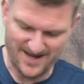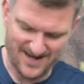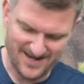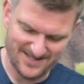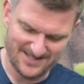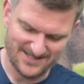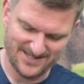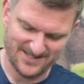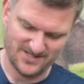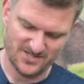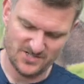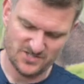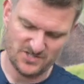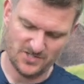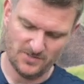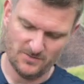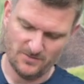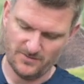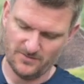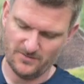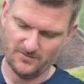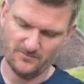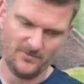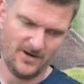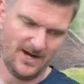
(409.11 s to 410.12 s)
I tend to shoot
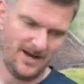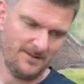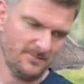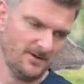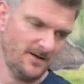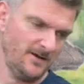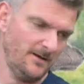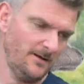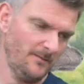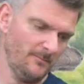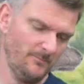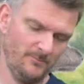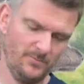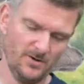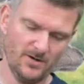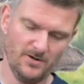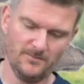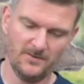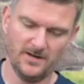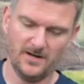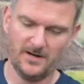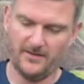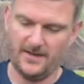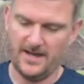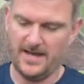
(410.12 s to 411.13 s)
thumb wrapped,
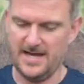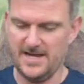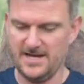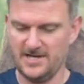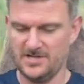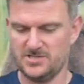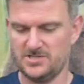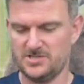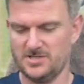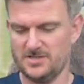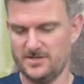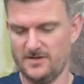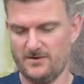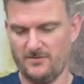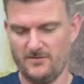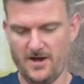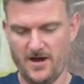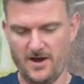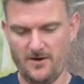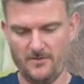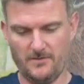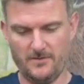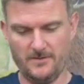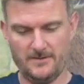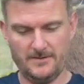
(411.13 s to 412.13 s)
but you know, each to their
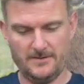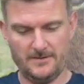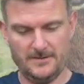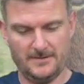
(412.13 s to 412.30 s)
own.